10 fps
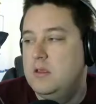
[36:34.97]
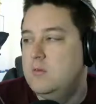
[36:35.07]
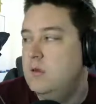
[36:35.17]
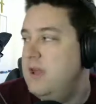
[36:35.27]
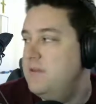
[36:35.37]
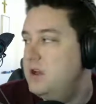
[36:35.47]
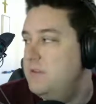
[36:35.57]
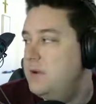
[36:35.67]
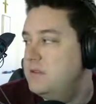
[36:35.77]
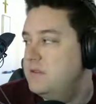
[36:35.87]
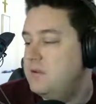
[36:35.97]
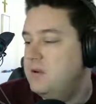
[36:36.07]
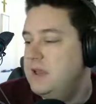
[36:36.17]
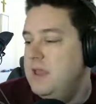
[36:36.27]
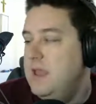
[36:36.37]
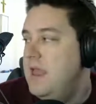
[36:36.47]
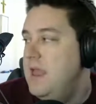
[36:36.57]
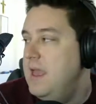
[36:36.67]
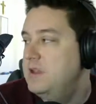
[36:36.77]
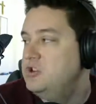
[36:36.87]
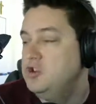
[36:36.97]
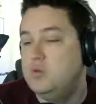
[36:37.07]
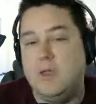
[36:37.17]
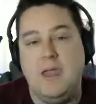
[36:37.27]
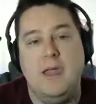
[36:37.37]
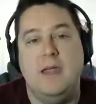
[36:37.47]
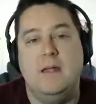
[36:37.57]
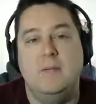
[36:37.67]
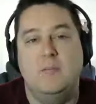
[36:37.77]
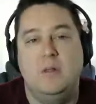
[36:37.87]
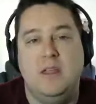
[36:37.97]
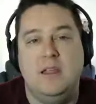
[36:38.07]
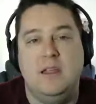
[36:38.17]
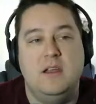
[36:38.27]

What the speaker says: we'll have it up on the screen and you can play it,